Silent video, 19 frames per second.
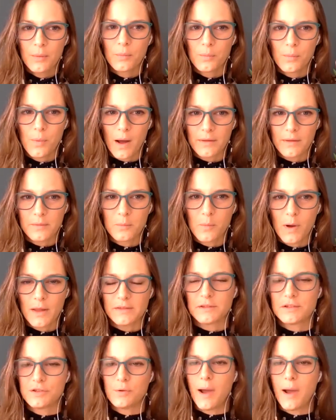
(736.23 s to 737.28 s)

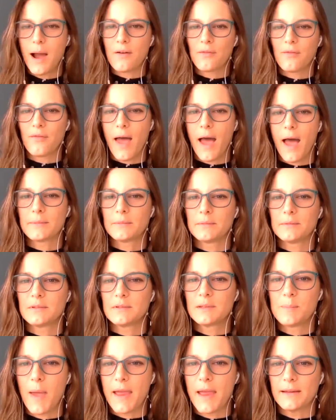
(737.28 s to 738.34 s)
once you have that
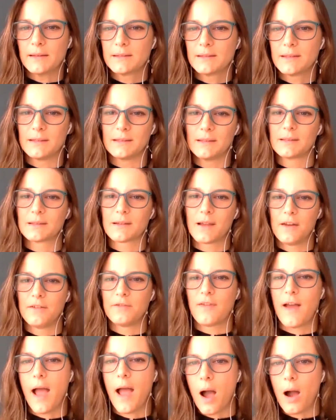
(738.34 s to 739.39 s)
space, this is kind
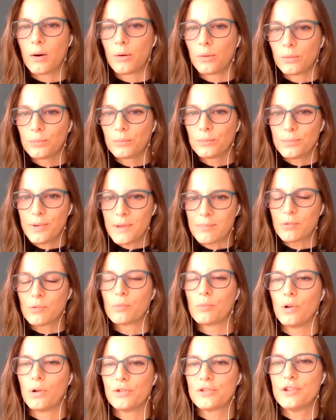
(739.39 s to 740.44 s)
of how
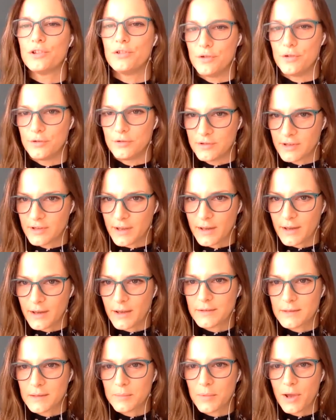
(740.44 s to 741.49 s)
people want to use it,
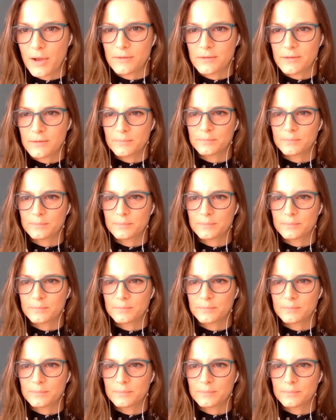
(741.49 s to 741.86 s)
I suppose.